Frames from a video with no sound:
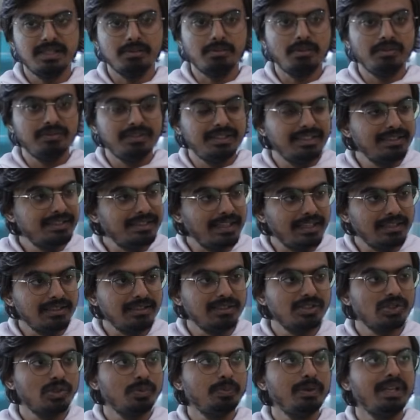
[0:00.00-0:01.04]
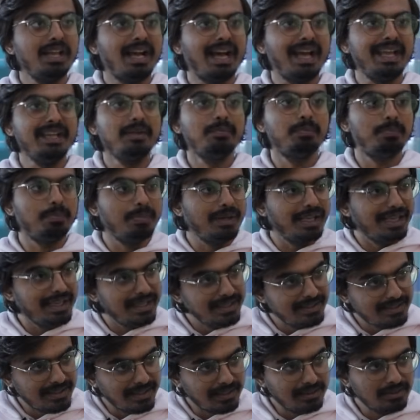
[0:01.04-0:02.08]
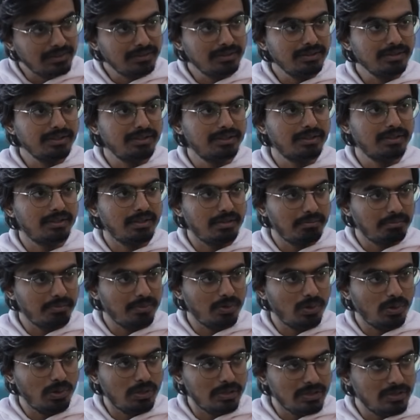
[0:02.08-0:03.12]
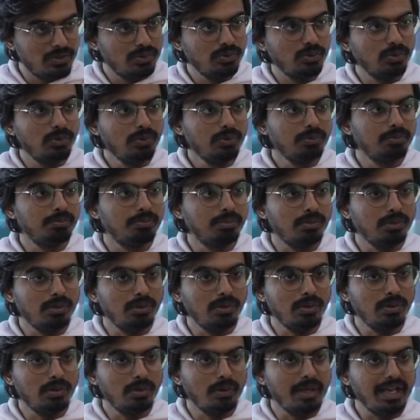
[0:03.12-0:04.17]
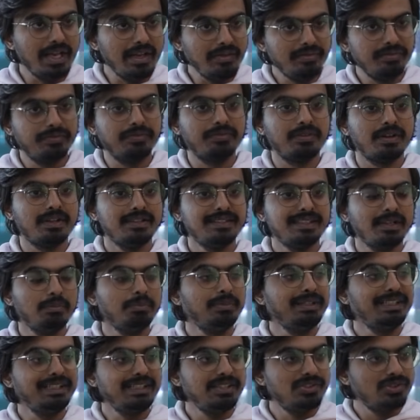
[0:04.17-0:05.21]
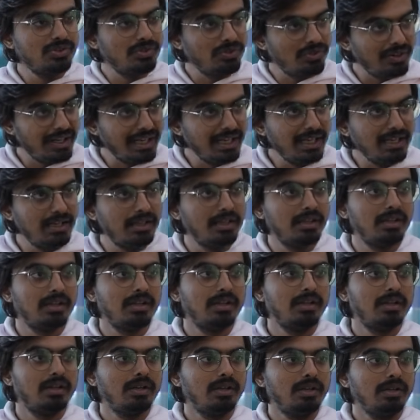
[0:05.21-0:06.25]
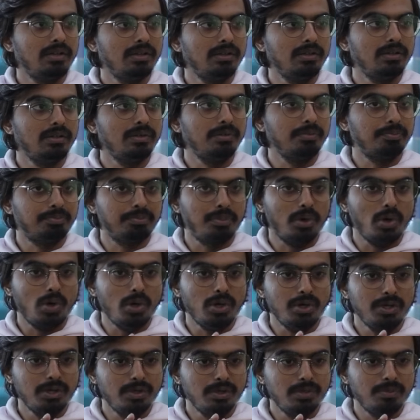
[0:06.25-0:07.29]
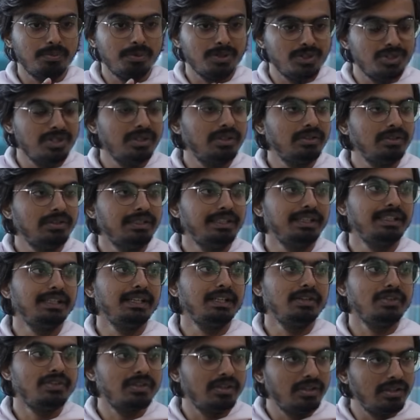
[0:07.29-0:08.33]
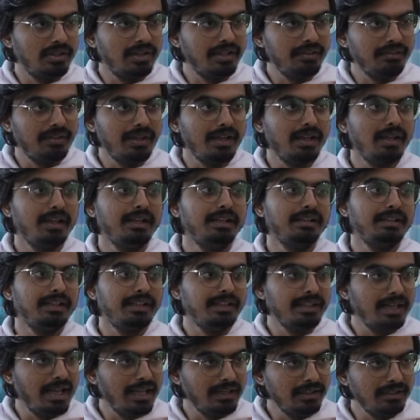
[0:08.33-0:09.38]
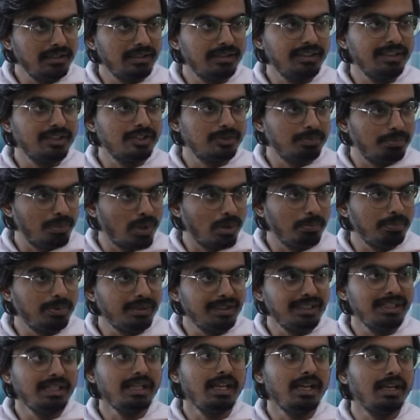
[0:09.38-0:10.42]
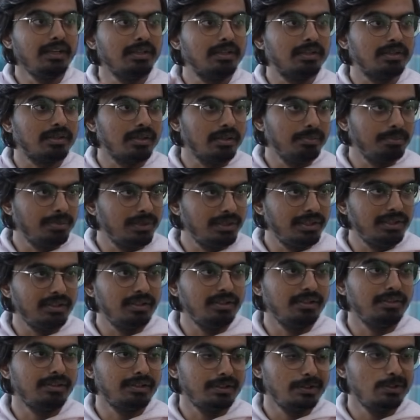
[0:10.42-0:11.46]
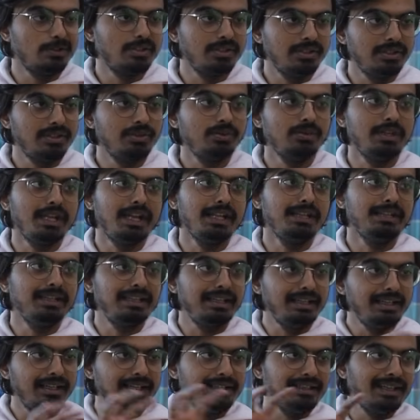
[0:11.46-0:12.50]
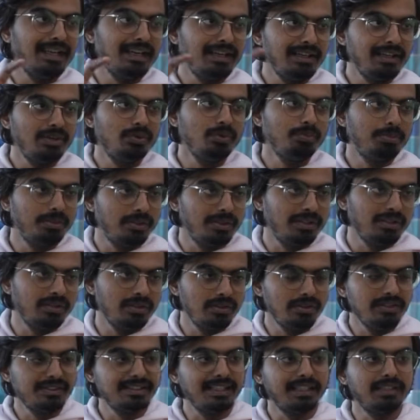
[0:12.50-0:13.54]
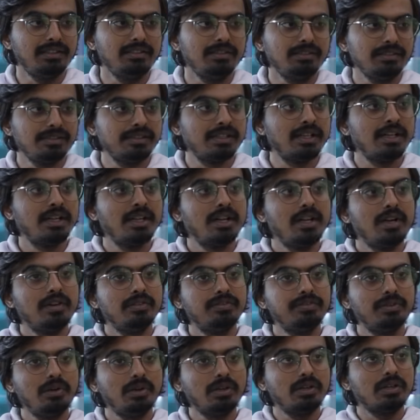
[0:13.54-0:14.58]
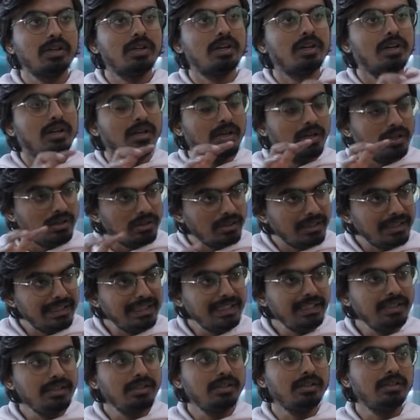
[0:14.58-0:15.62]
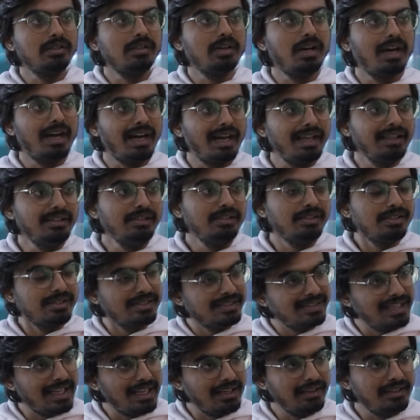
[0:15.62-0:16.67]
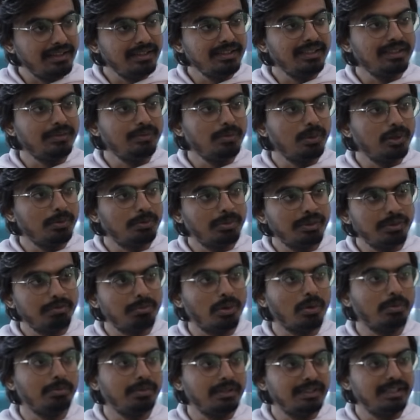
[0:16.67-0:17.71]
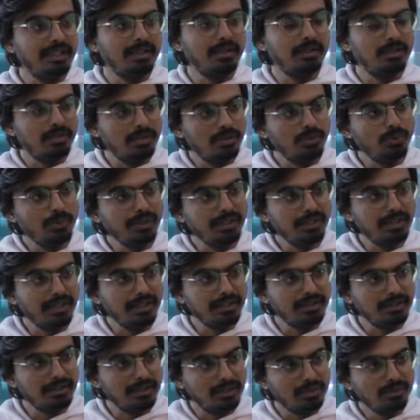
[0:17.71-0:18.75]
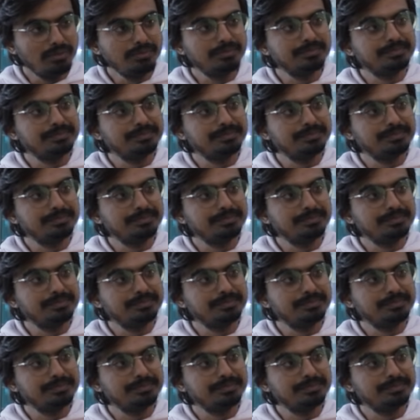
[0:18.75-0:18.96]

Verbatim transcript: some of these sectors to be high paying sectors also, if somebody is trained on machine learning and generative AI and data analytics properly at a particular institute, and they can get into particular sectors for earning a higher salary than what probably they are doing right now.